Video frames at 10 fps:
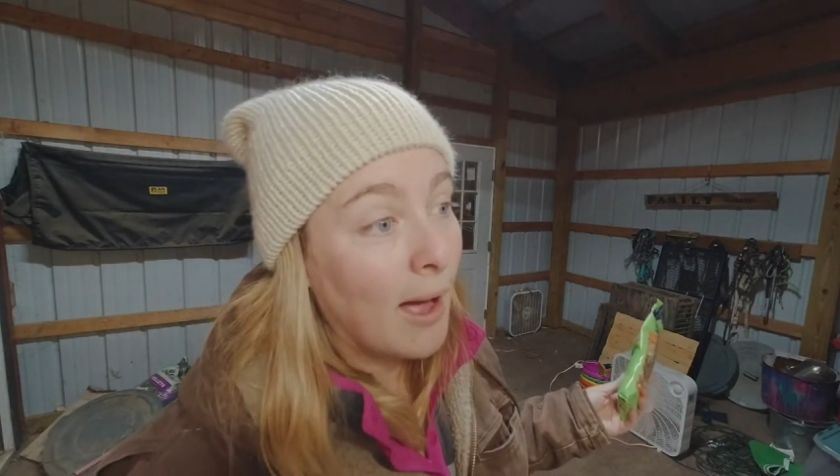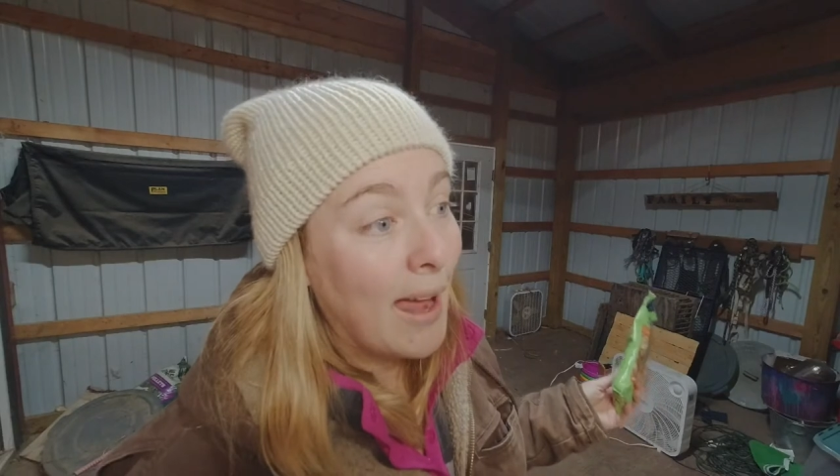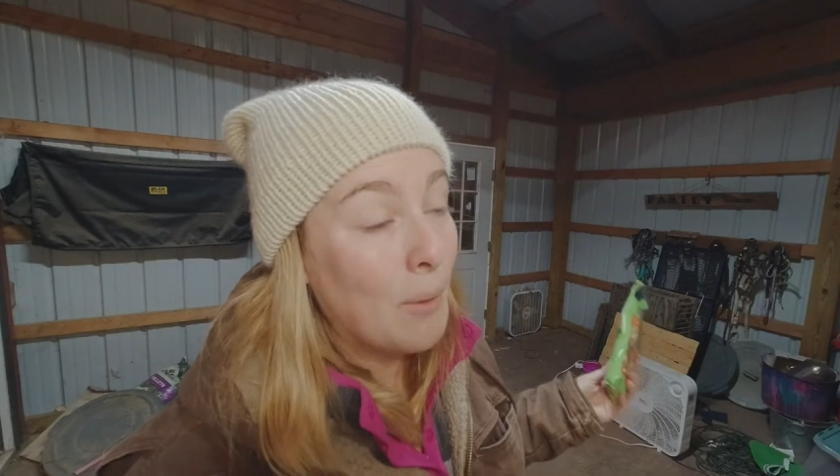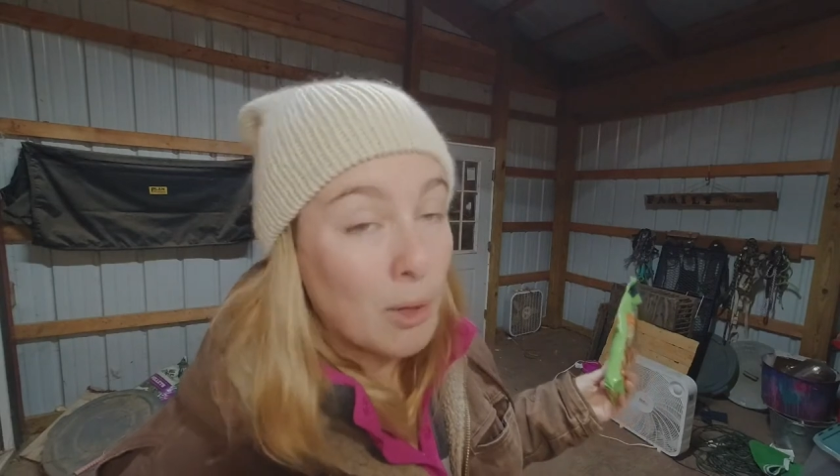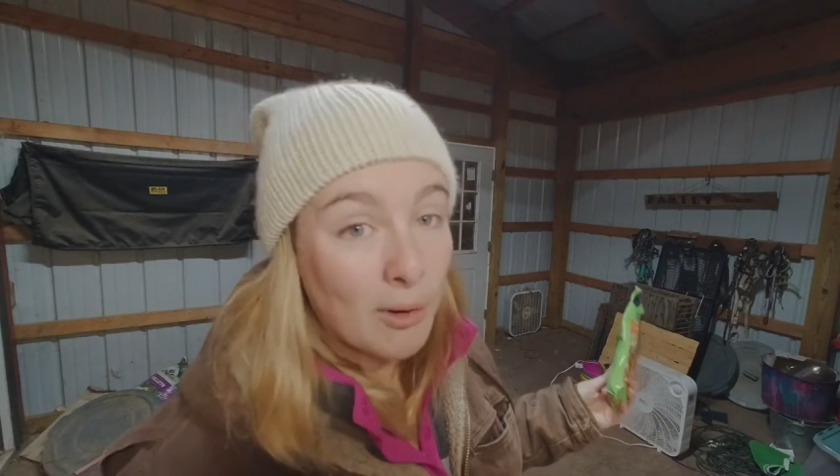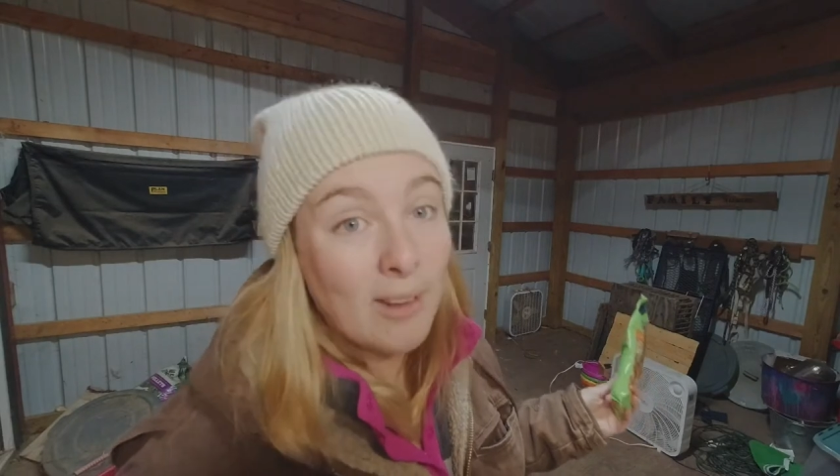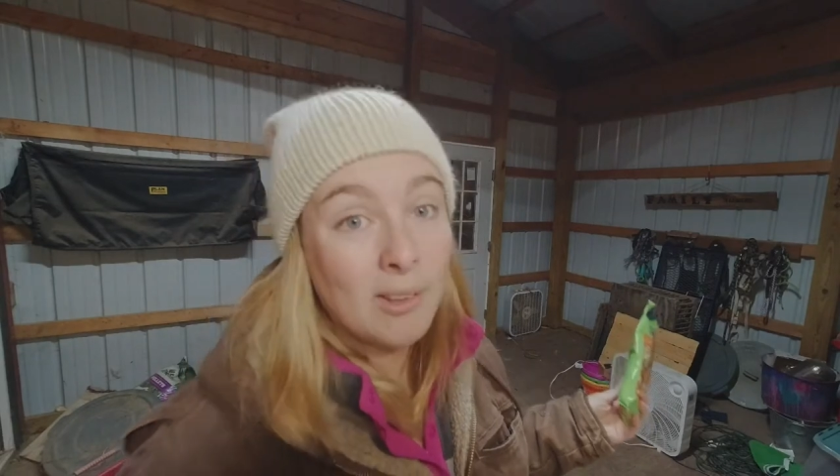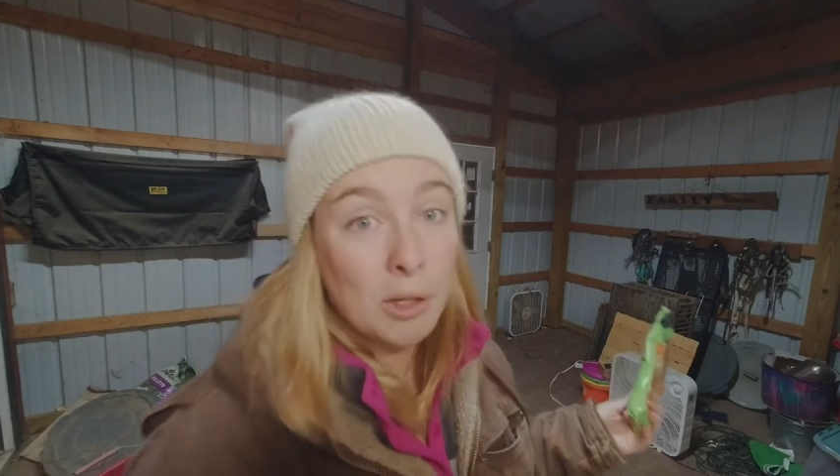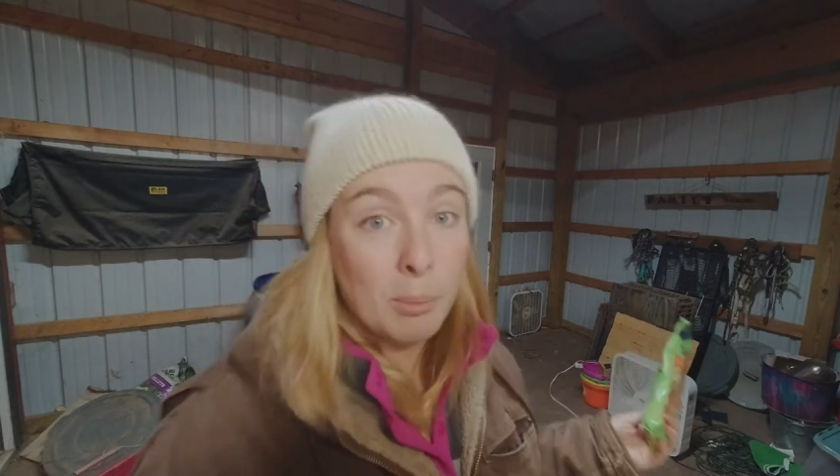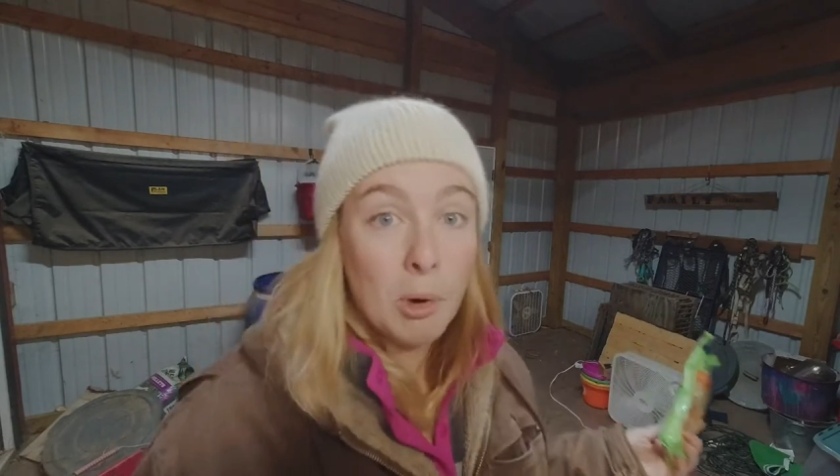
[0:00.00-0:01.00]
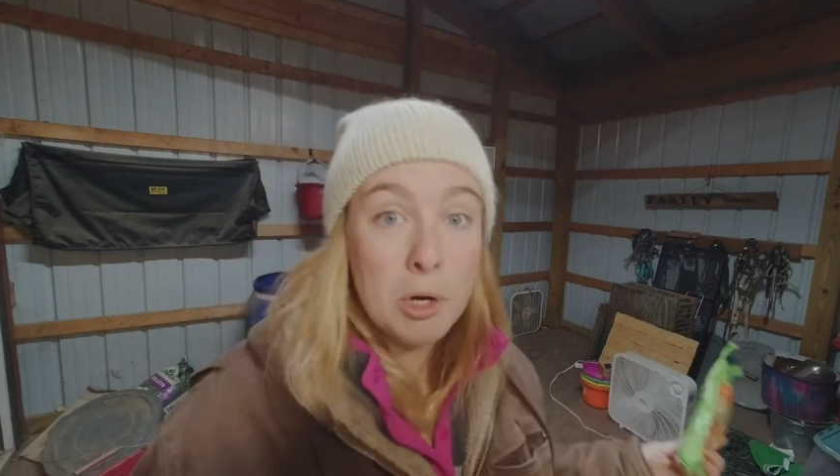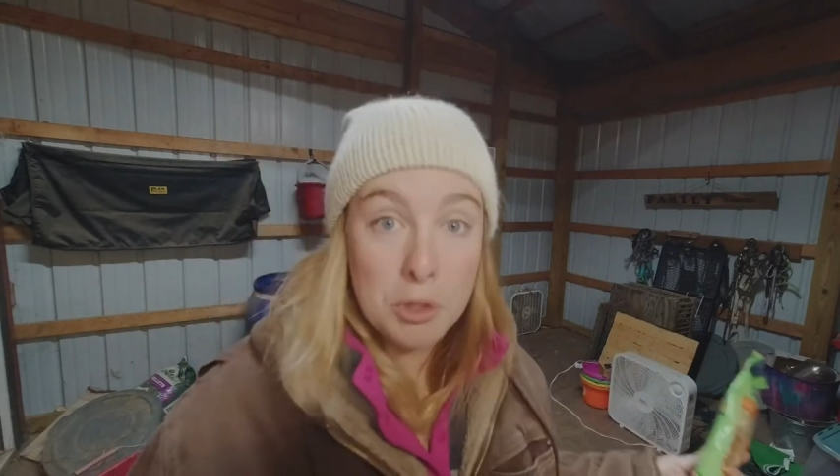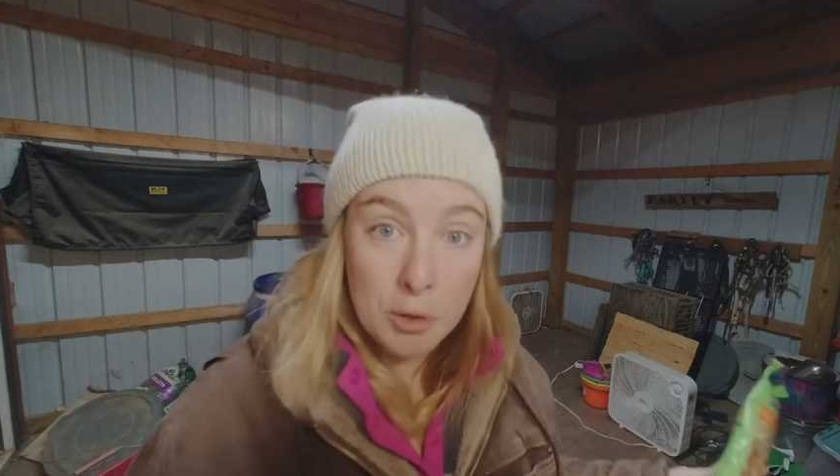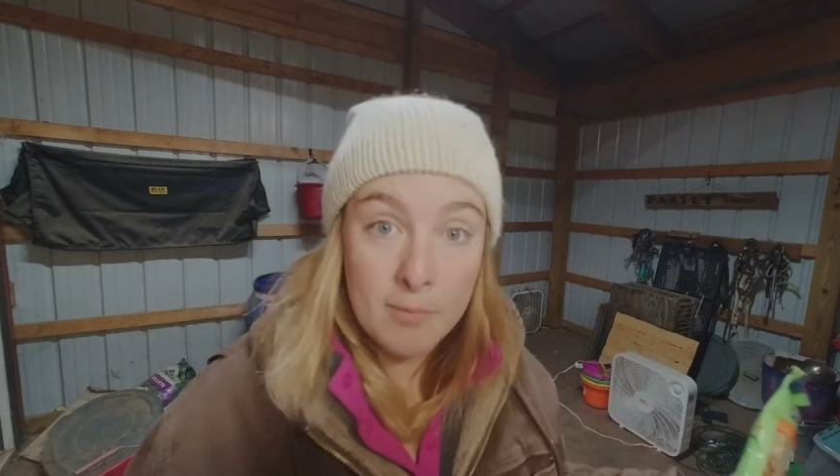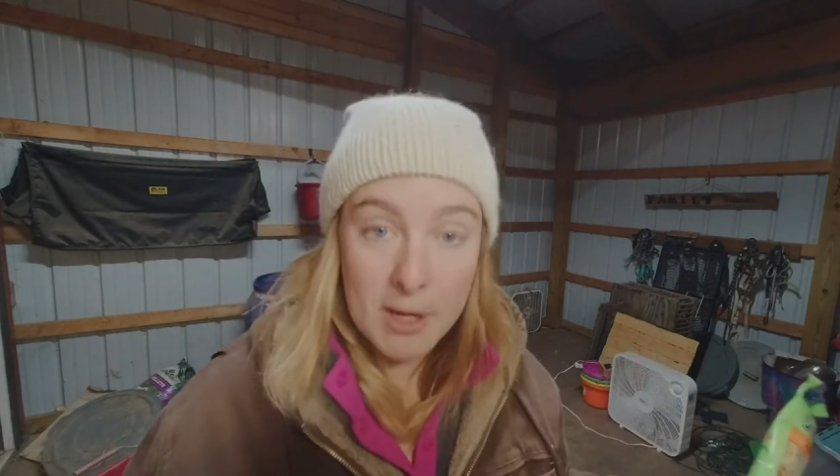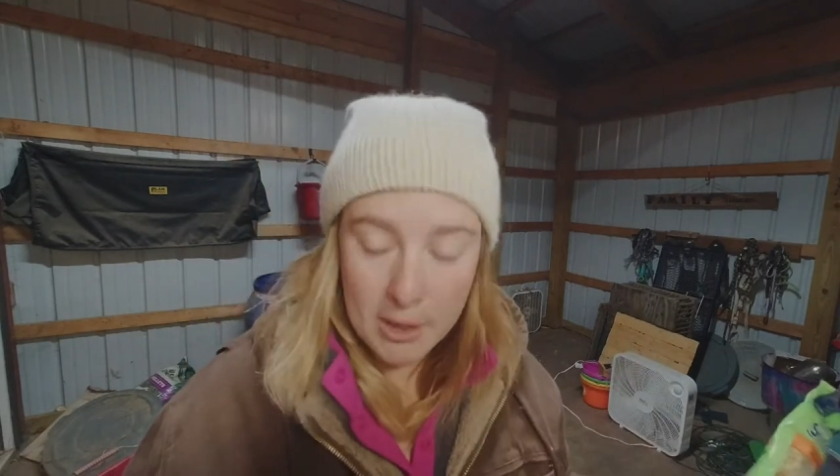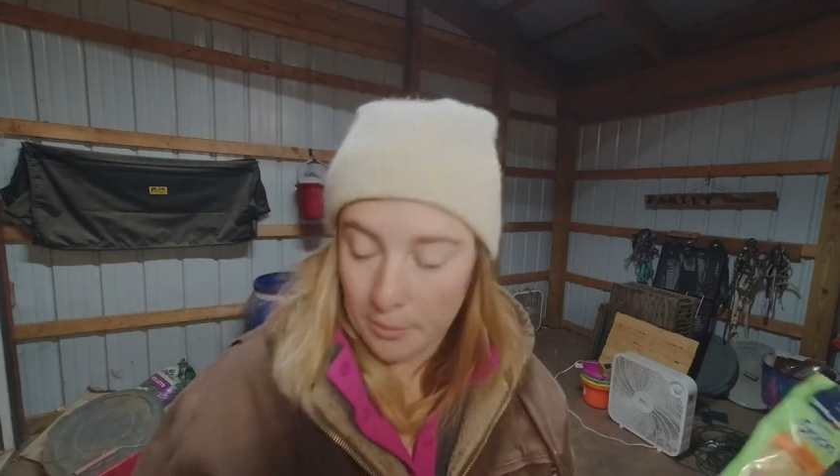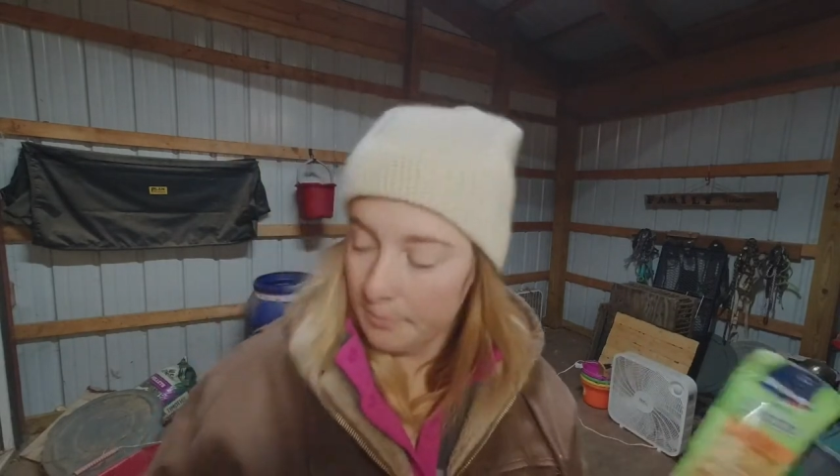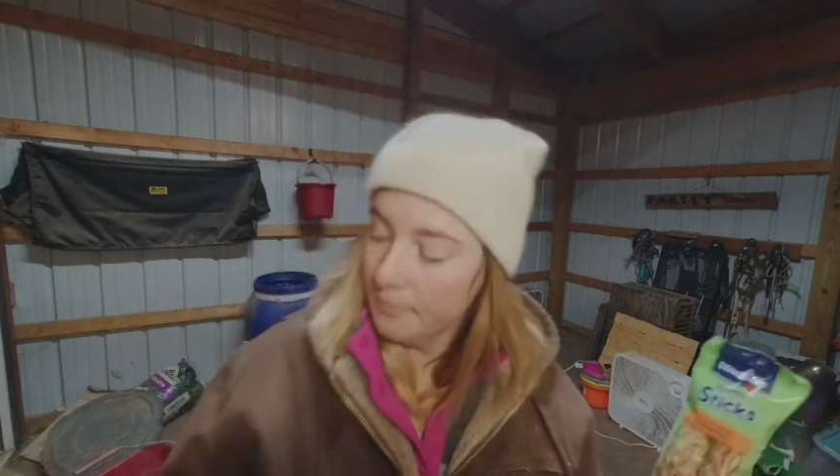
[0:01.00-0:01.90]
a winterizing your barn and coop video.